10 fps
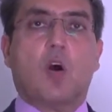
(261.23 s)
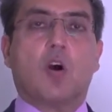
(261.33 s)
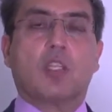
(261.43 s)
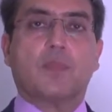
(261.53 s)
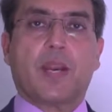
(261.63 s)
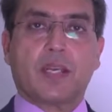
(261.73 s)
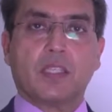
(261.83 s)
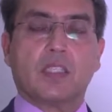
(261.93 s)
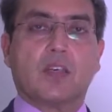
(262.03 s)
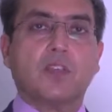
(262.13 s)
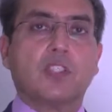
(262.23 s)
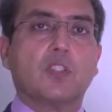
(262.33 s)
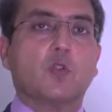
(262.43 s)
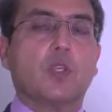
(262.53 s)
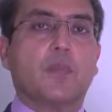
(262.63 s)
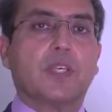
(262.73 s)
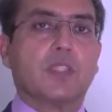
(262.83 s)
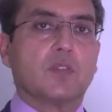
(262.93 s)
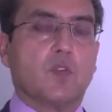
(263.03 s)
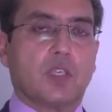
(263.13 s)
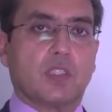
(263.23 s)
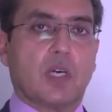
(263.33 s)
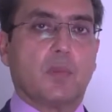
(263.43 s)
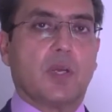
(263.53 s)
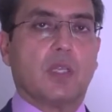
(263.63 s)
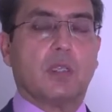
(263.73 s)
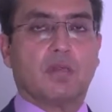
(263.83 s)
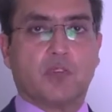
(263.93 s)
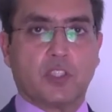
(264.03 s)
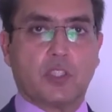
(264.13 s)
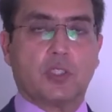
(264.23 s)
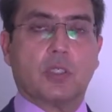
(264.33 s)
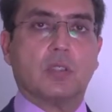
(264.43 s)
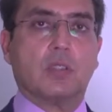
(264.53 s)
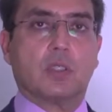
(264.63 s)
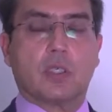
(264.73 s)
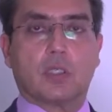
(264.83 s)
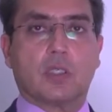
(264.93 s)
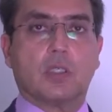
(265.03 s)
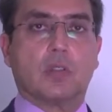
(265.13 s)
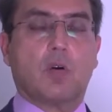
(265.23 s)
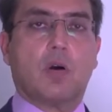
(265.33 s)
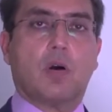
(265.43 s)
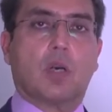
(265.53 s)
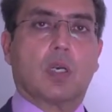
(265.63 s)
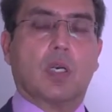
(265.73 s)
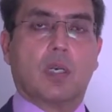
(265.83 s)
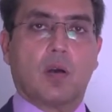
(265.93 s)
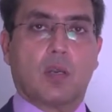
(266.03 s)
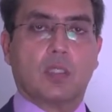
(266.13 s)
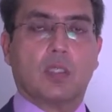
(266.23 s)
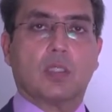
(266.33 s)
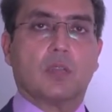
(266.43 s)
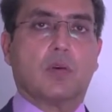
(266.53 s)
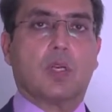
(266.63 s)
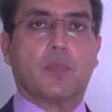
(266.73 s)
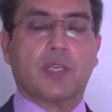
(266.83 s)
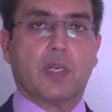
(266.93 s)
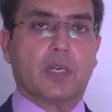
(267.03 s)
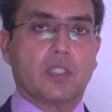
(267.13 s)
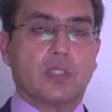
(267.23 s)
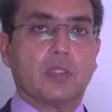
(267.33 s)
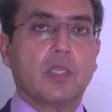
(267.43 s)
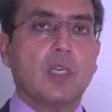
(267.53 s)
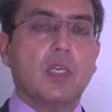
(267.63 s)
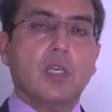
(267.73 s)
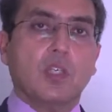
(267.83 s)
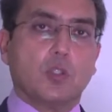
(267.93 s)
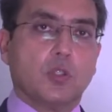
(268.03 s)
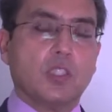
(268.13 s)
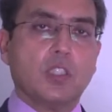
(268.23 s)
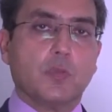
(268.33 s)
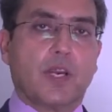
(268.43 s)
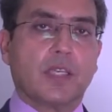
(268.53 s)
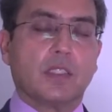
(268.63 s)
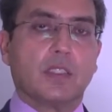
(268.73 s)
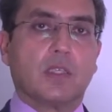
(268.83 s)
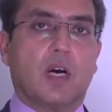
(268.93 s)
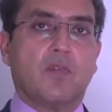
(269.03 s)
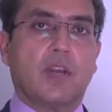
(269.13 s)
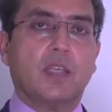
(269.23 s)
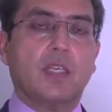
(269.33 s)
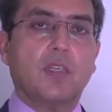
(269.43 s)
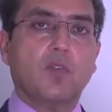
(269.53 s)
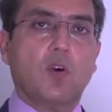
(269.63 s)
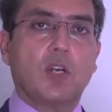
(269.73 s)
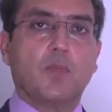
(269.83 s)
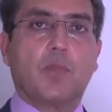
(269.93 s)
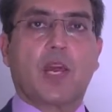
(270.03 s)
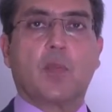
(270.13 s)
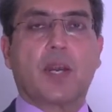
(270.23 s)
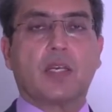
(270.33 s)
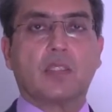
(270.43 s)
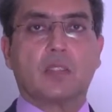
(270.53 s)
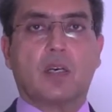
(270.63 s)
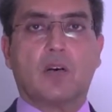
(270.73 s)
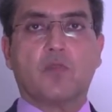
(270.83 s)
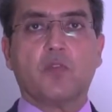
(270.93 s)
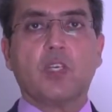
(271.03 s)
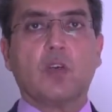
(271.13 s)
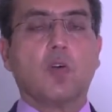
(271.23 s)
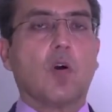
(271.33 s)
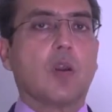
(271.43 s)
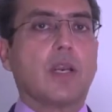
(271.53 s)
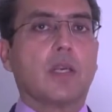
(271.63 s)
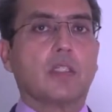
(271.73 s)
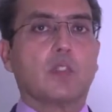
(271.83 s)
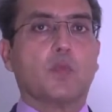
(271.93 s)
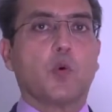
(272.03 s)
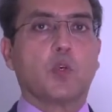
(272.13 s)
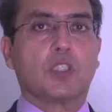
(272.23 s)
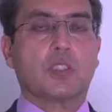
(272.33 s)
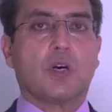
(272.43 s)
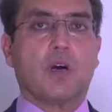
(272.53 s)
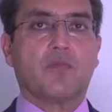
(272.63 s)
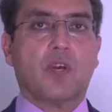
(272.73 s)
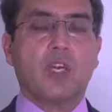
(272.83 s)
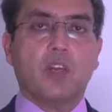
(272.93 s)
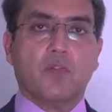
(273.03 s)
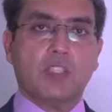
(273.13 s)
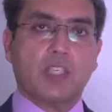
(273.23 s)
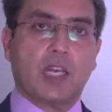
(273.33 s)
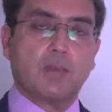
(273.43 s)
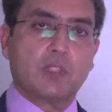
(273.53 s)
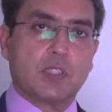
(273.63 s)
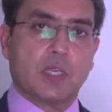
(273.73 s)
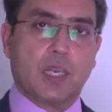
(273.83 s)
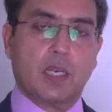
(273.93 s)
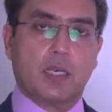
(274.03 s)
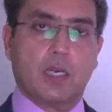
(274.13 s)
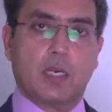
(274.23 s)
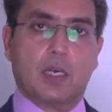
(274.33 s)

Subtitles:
or the medical services to the patients. For example, physicians, surgeons, or gynecologists, or a pediatricians. So this is medical staff. And then you've got a paramedical staff. We can call it a support staff, which helps in